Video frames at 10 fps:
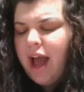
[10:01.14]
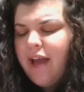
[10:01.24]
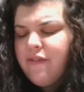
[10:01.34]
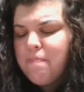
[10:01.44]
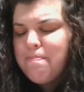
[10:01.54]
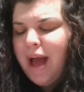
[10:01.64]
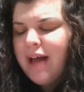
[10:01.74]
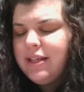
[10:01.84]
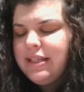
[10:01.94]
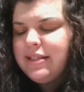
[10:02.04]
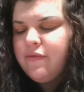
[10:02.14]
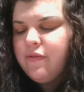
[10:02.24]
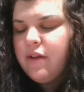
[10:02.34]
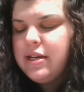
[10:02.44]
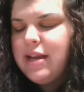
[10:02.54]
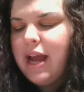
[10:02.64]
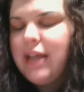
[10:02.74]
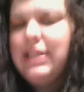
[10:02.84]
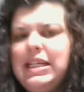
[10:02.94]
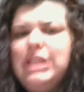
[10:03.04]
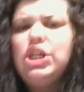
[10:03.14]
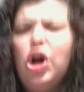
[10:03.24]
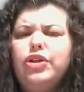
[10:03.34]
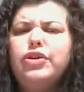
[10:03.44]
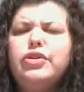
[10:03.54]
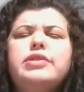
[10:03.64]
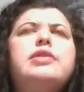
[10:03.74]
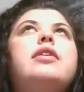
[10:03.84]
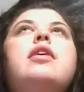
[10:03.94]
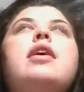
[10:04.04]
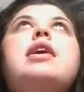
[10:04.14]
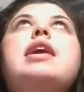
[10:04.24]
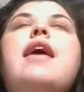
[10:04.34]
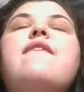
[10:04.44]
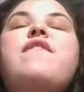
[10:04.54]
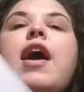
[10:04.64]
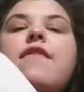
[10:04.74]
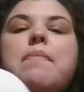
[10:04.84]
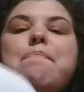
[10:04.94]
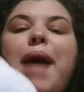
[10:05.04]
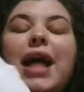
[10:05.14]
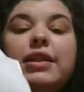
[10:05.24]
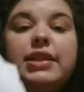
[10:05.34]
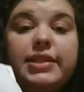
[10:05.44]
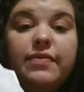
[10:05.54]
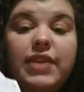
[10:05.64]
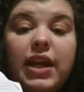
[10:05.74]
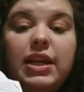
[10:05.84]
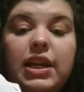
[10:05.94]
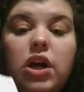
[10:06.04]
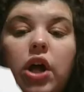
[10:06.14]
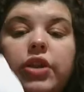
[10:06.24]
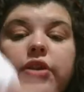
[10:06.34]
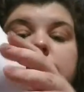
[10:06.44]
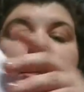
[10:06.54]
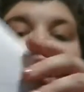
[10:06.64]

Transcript: I have a balance of $90. Okay, if I have a balance of $90,